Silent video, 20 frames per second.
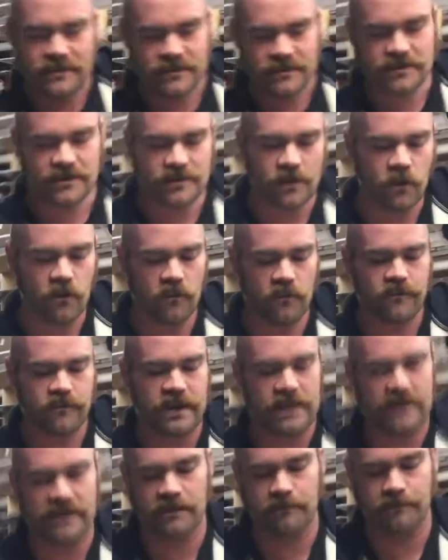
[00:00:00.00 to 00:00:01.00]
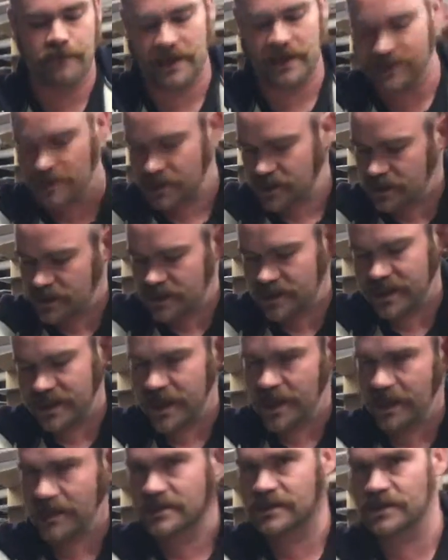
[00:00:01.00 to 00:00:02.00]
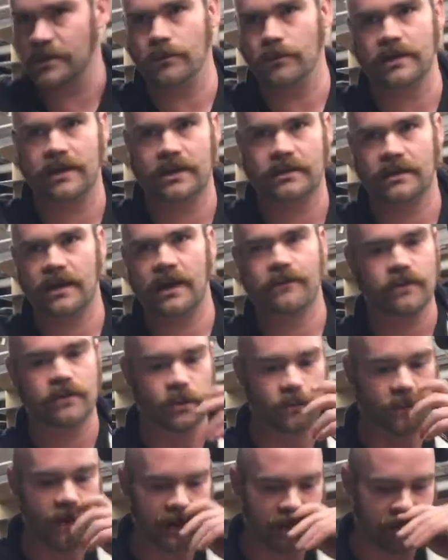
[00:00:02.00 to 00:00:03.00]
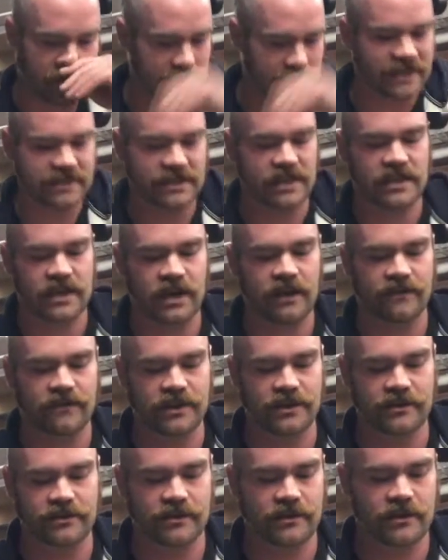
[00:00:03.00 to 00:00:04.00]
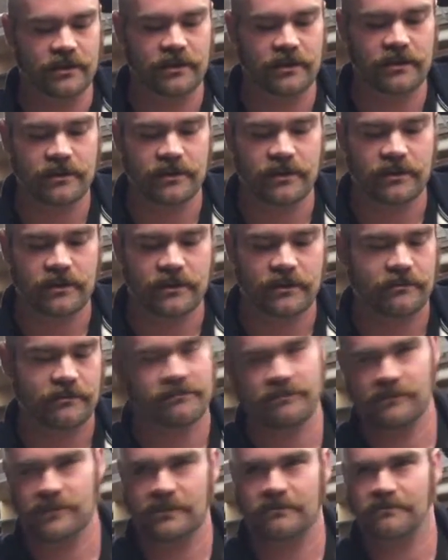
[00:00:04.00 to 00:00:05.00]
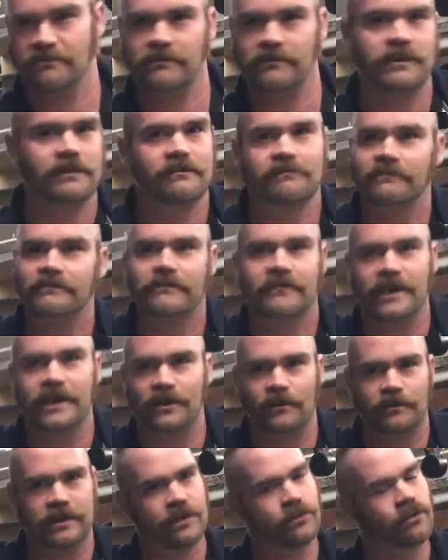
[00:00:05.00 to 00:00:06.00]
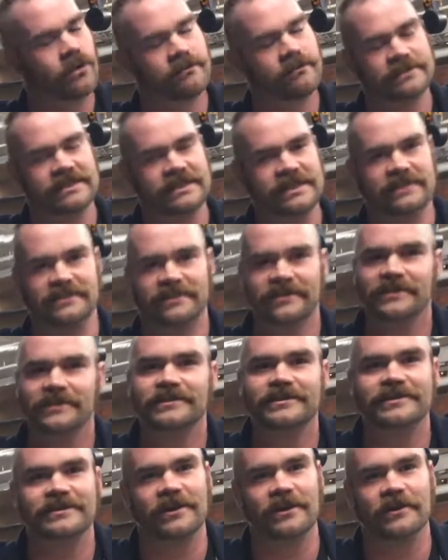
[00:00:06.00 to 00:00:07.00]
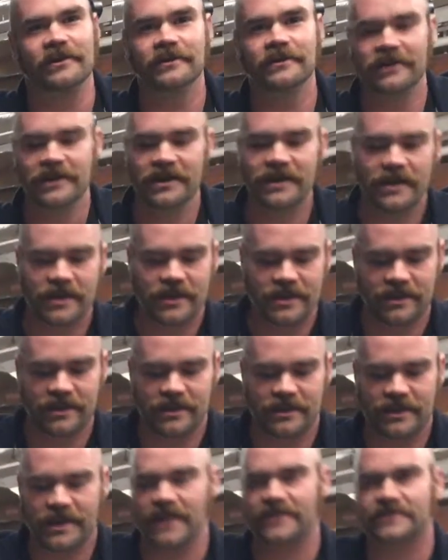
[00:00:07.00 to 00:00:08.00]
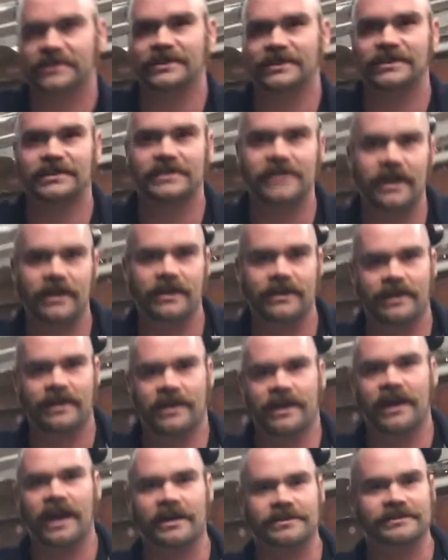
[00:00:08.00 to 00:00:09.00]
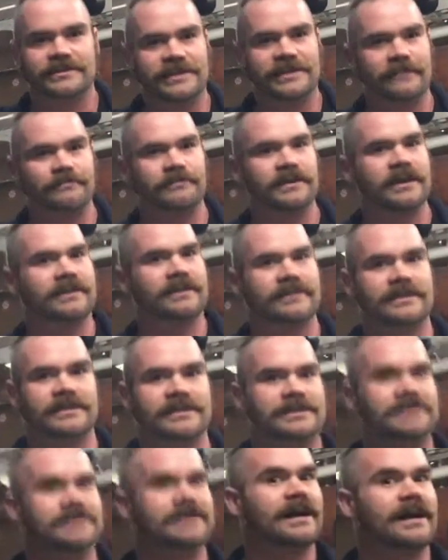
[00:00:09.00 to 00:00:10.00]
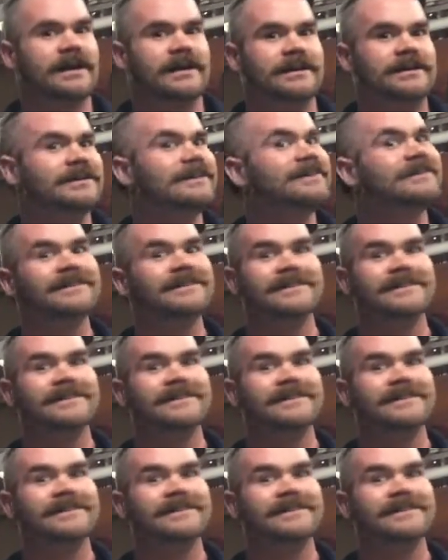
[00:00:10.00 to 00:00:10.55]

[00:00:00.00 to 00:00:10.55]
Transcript: stove heated bench thing, so whenever you're making pizza in the oven, it'll be a warm seat. So that's the concept and the design.